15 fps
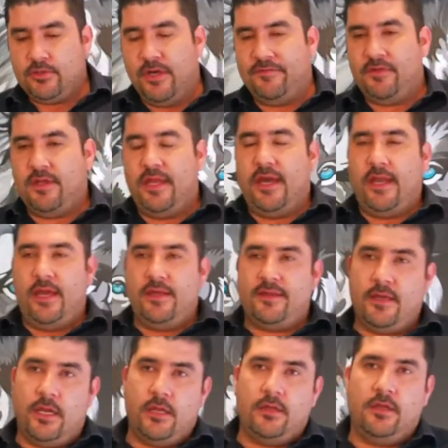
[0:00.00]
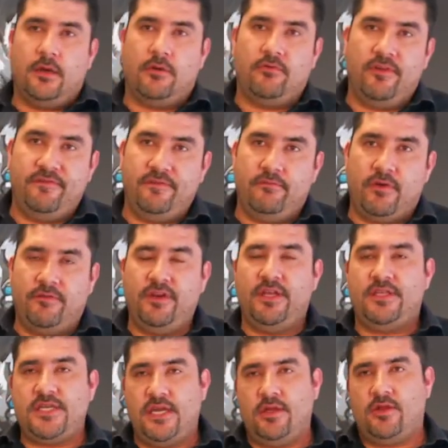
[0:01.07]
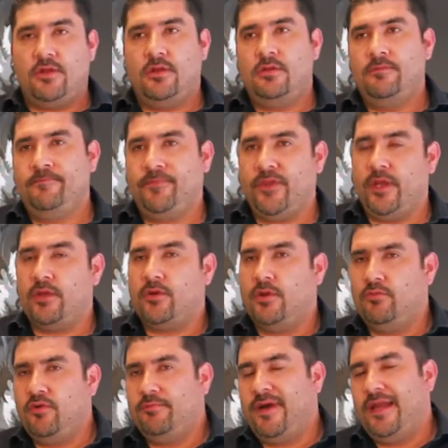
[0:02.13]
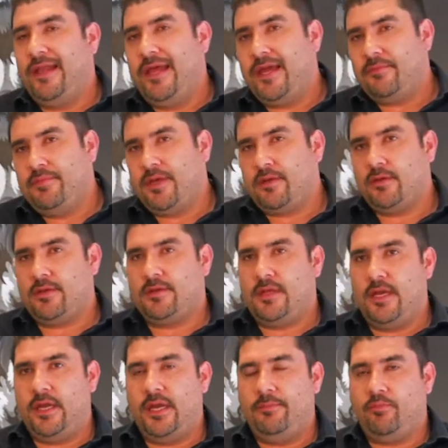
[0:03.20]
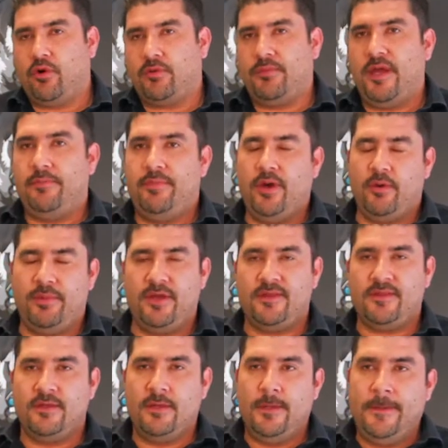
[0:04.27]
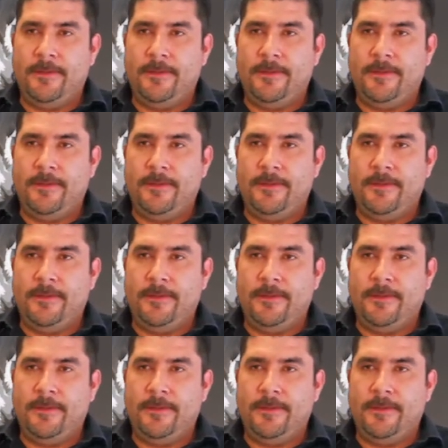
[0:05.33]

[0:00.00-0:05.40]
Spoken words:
So after that, I started the rehabilitation. I couldn't move my leg because I had broke my pelvis.